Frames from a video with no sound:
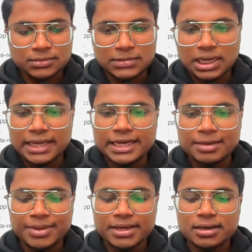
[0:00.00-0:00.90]
I can
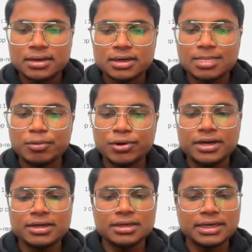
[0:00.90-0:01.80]
make a
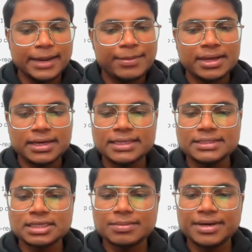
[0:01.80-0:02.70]
component naming it
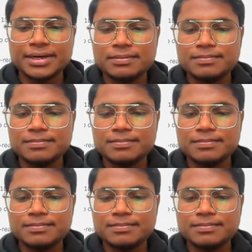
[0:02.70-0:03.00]
as comment,